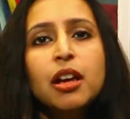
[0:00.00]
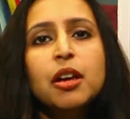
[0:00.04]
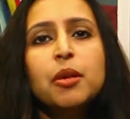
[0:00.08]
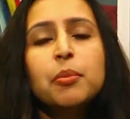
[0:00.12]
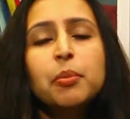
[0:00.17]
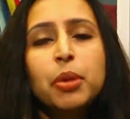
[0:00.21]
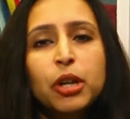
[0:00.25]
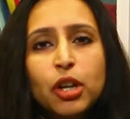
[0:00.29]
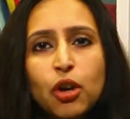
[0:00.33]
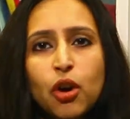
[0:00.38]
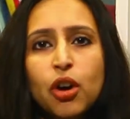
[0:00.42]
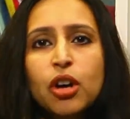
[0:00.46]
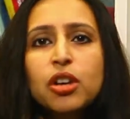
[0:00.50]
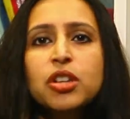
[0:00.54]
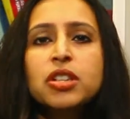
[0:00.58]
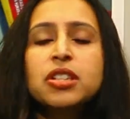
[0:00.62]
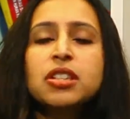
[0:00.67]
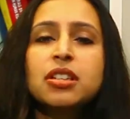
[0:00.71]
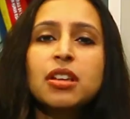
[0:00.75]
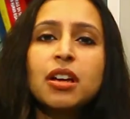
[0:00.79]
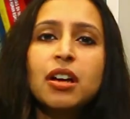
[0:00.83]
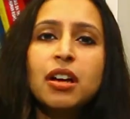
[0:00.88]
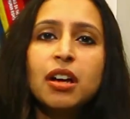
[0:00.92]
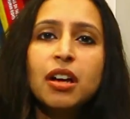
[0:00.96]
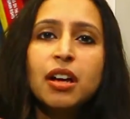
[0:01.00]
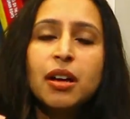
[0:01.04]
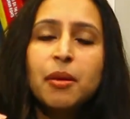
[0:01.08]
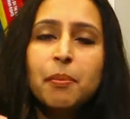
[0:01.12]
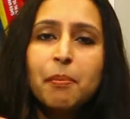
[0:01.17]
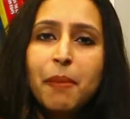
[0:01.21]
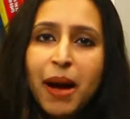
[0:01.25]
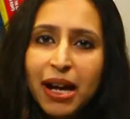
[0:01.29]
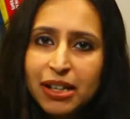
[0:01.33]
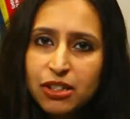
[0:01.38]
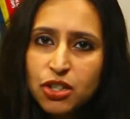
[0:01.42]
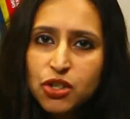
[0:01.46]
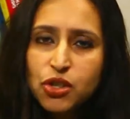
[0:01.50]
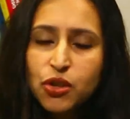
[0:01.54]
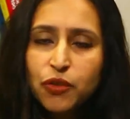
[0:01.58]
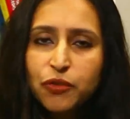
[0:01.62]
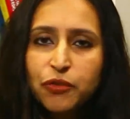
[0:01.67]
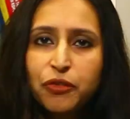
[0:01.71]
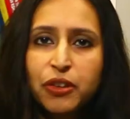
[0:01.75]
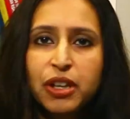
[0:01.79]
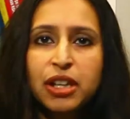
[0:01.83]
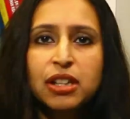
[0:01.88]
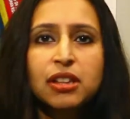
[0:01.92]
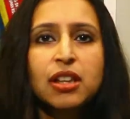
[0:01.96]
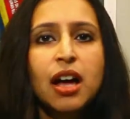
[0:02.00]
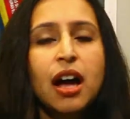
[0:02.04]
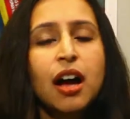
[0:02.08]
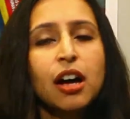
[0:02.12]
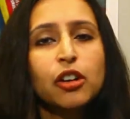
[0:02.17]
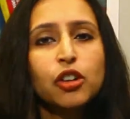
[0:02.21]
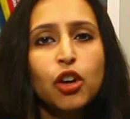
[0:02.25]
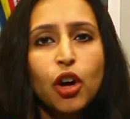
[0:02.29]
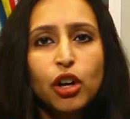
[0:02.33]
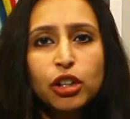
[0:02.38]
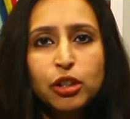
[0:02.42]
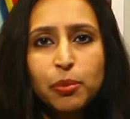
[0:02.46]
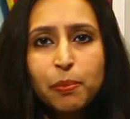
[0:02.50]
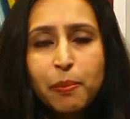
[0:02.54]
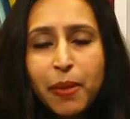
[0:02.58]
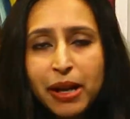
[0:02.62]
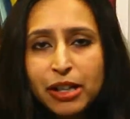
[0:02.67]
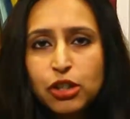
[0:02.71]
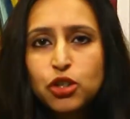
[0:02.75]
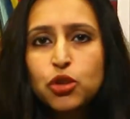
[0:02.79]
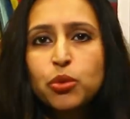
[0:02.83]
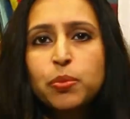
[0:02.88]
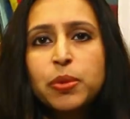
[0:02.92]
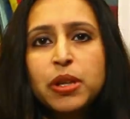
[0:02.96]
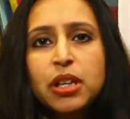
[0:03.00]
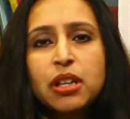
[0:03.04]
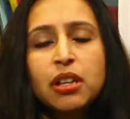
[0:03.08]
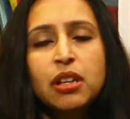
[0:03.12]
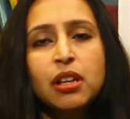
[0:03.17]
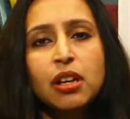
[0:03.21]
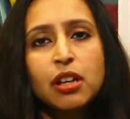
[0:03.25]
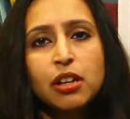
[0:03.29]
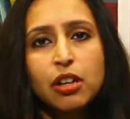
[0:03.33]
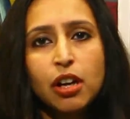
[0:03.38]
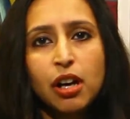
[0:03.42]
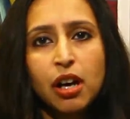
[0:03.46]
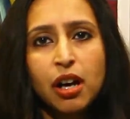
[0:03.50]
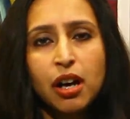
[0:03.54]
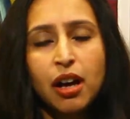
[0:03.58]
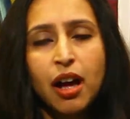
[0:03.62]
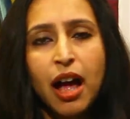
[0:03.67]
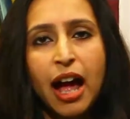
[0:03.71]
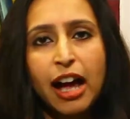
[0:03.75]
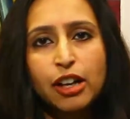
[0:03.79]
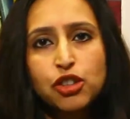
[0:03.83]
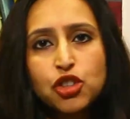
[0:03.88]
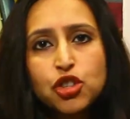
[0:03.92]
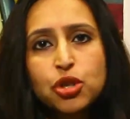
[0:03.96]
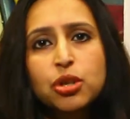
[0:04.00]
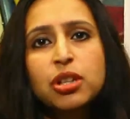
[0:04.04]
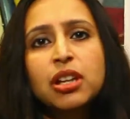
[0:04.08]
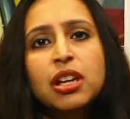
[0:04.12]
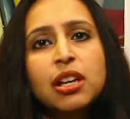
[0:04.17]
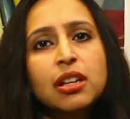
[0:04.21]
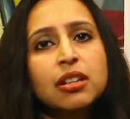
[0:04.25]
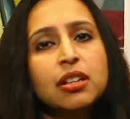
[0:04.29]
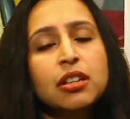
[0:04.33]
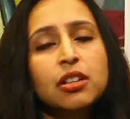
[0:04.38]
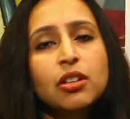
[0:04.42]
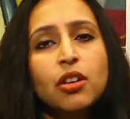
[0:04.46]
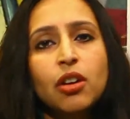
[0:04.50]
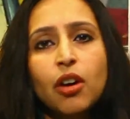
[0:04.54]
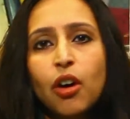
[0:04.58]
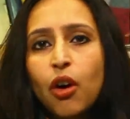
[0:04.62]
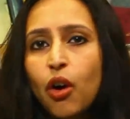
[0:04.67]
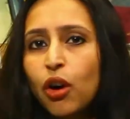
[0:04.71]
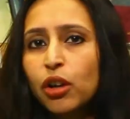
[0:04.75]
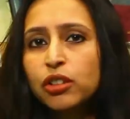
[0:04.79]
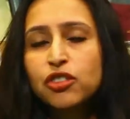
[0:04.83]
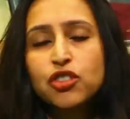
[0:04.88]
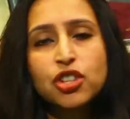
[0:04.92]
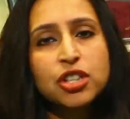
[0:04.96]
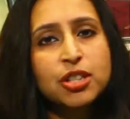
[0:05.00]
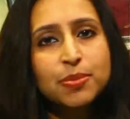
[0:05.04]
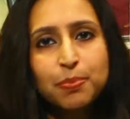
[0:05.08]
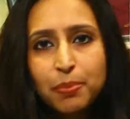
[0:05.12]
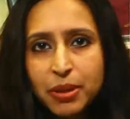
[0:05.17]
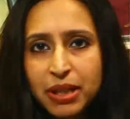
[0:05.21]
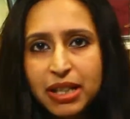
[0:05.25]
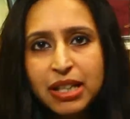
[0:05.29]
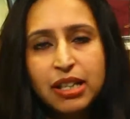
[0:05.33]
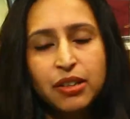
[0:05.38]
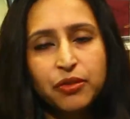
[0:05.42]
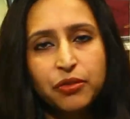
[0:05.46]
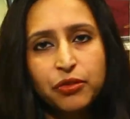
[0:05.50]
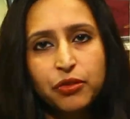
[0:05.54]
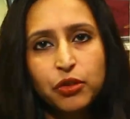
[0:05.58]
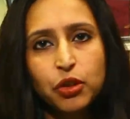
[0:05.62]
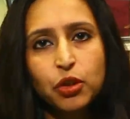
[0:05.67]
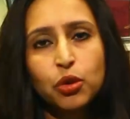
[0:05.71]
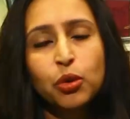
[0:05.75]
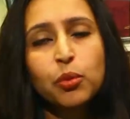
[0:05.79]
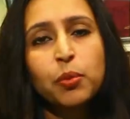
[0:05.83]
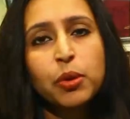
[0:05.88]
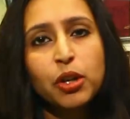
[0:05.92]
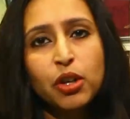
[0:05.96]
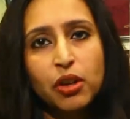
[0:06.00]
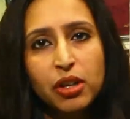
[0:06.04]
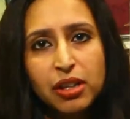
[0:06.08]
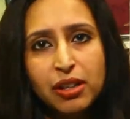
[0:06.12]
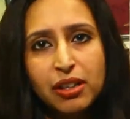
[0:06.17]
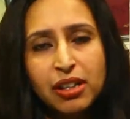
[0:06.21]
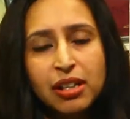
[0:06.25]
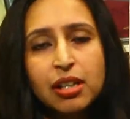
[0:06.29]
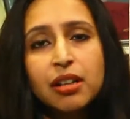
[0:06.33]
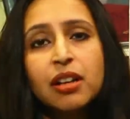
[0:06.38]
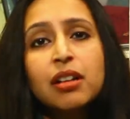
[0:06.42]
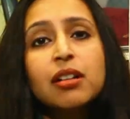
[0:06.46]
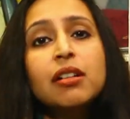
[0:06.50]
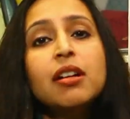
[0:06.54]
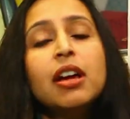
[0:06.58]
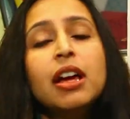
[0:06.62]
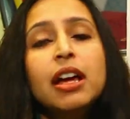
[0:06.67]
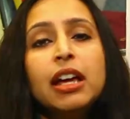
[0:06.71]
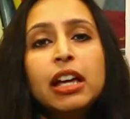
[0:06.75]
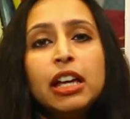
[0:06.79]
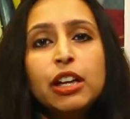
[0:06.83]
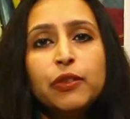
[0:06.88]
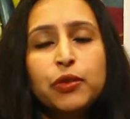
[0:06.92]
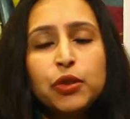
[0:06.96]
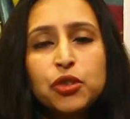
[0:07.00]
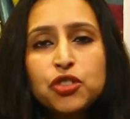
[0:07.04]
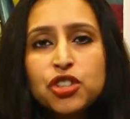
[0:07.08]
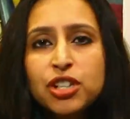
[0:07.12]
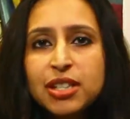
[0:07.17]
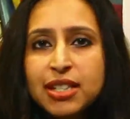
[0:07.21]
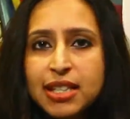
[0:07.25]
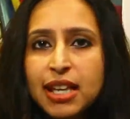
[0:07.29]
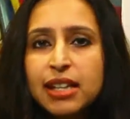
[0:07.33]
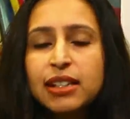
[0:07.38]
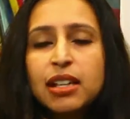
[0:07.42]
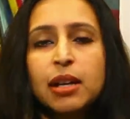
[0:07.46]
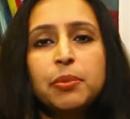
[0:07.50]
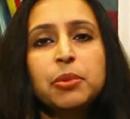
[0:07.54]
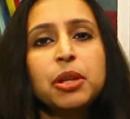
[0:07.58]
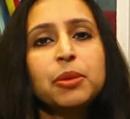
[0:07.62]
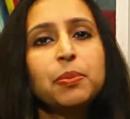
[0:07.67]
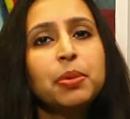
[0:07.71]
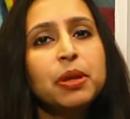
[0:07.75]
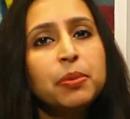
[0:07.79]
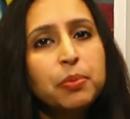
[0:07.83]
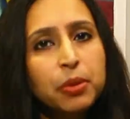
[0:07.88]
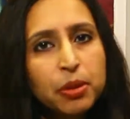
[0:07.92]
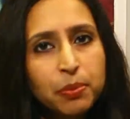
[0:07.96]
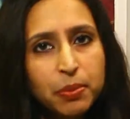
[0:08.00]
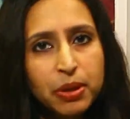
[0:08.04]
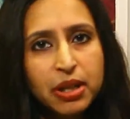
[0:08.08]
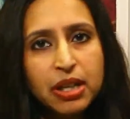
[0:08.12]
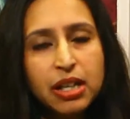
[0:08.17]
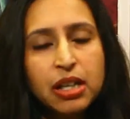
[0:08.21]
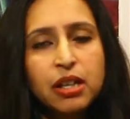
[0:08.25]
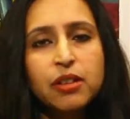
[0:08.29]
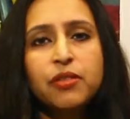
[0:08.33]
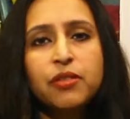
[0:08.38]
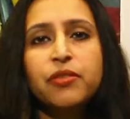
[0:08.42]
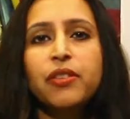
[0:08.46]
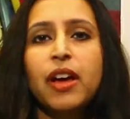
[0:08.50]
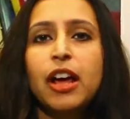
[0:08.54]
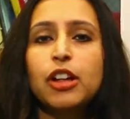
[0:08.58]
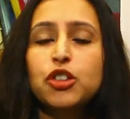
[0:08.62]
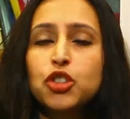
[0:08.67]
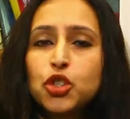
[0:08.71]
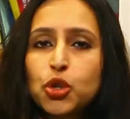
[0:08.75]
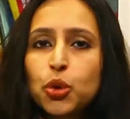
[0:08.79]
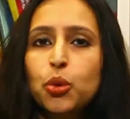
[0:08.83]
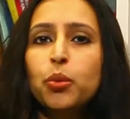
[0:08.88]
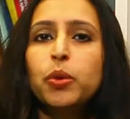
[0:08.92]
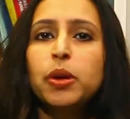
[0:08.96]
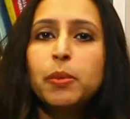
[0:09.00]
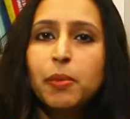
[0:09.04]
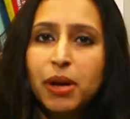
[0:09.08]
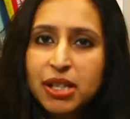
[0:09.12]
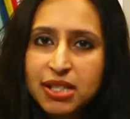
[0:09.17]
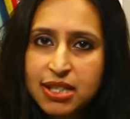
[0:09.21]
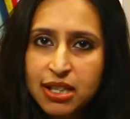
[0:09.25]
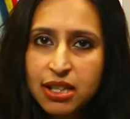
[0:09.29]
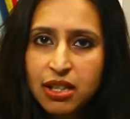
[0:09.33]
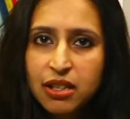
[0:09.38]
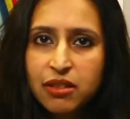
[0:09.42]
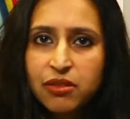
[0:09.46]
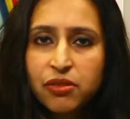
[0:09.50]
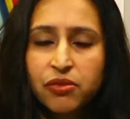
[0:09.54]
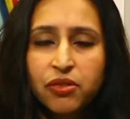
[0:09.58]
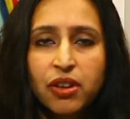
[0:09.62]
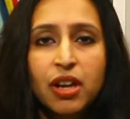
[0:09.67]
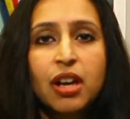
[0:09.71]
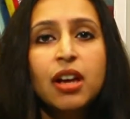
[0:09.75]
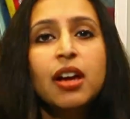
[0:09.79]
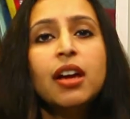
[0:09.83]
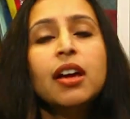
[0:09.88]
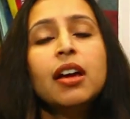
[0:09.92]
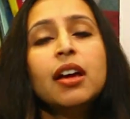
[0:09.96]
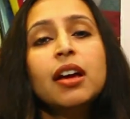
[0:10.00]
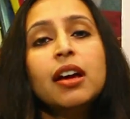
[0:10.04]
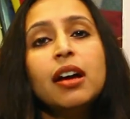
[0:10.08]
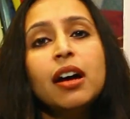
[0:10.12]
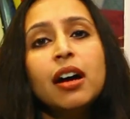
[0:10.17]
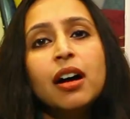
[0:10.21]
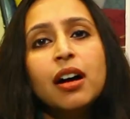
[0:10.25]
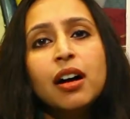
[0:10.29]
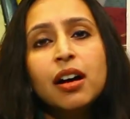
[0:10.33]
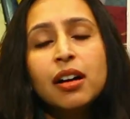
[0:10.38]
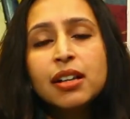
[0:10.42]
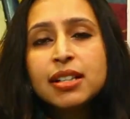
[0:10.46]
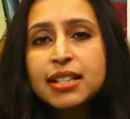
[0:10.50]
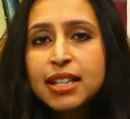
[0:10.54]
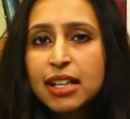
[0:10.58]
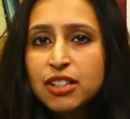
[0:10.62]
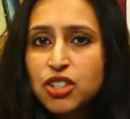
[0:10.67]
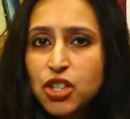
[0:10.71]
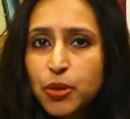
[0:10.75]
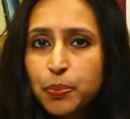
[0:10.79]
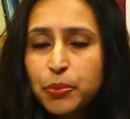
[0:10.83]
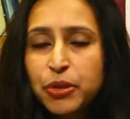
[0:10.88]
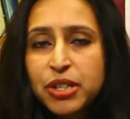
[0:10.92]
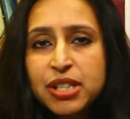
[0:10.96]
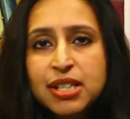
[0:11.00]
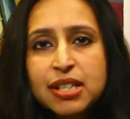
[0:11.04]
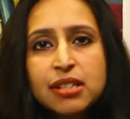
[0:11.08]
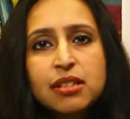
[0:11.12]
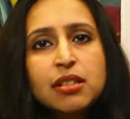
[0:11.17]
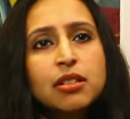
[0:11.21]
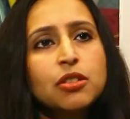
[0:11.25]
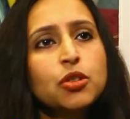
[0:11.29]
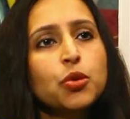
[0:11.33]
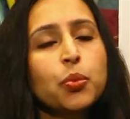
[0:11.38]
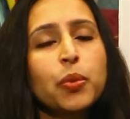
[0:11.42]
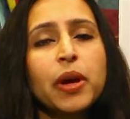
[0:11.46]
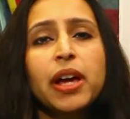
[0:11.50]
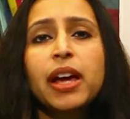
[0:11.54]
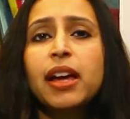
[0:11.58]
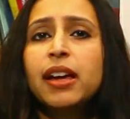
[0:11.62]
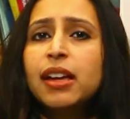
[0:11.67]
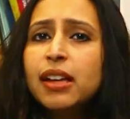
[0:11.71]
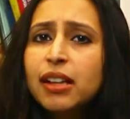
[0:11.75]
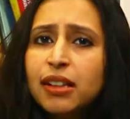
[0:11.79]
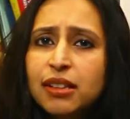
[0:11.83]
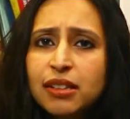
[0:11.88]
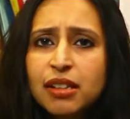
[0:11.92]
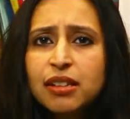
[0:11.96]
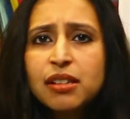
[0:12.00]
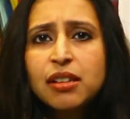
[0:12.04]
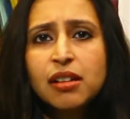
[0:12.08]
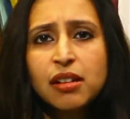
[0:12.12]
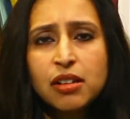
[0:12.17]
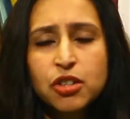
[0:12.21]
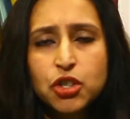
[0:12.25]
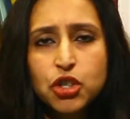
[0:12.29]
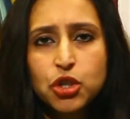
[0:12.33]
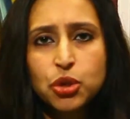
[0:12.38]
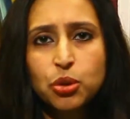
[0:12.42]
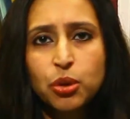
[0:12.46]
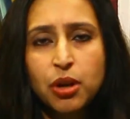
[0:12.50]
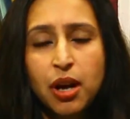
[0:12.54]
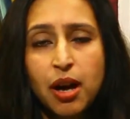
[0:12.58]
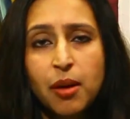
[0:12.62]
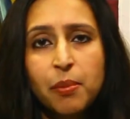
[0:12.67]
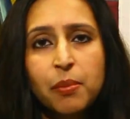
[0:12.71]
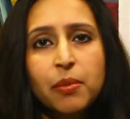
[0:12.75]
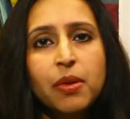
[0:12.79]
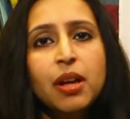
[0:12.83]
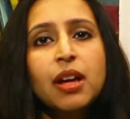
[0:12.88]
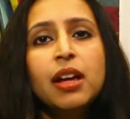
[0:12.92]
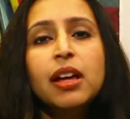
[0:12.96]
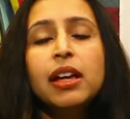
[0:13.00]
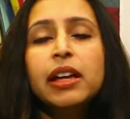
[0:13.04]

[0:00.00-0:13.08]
because matters of faith are not meant to be adjudicated on just belief. You know, here, if you just set up that people believe and so we must give, sets a precedent where in the years to come,